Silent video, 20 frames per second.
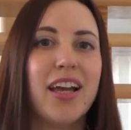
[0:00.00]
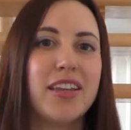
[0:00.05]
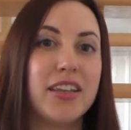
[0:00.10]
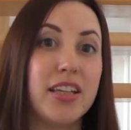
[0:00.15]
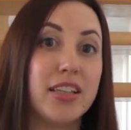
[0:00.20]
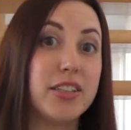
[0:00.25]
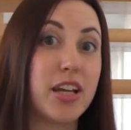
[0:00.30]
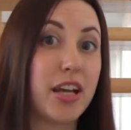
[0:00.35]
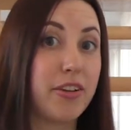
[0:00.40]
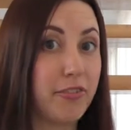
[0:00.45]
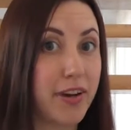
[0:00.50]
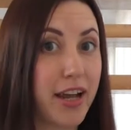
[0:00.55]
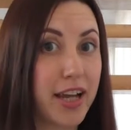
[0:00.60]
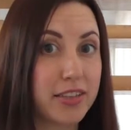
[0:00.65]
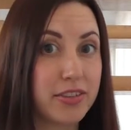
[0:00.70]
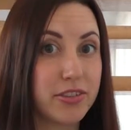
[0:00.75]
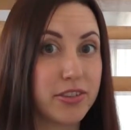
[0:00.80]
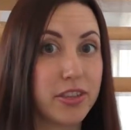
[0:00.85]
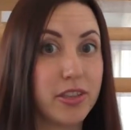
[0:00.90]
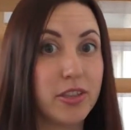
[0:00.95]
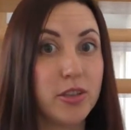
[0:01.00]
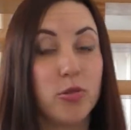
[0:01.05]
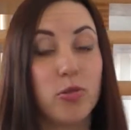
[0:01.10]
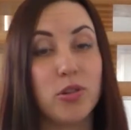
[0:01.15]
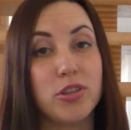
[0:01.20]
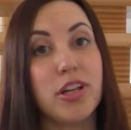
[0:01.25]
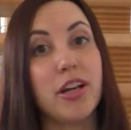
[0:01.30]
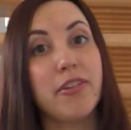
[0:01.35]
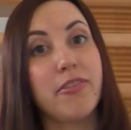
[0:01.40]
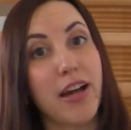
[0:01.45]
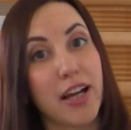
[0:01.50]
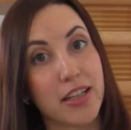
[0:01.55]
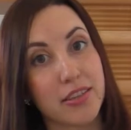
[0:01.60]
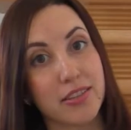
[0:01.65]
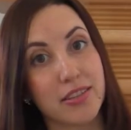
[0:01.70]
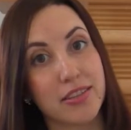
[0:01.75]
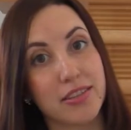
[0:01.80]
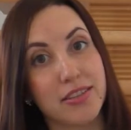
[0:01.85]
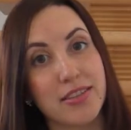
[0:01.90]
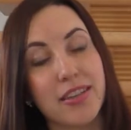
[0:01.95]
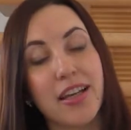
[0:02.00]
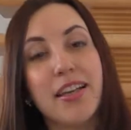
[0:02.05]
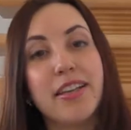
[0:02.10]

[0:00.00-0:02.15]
the director or directors